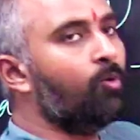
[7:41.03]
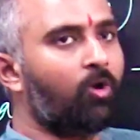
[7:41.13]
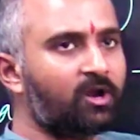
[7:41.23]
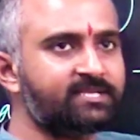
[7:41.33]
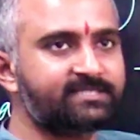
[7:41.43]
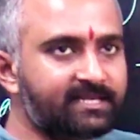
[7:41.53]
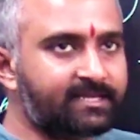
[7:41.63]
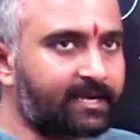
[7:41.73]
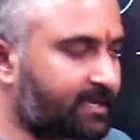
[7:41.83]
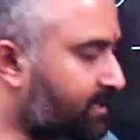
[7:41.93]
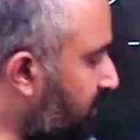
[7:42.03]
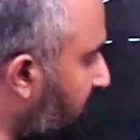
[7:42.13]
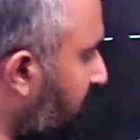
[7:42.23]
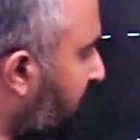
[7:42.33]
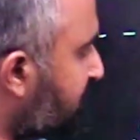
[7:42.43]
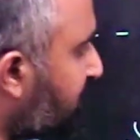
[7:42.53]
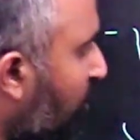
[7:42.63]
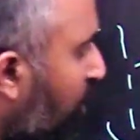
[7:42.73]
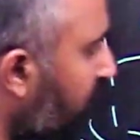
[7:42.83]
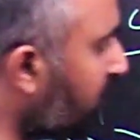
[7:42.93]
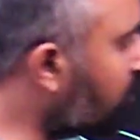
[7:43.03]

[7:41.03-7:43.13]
is it that it is allowing you to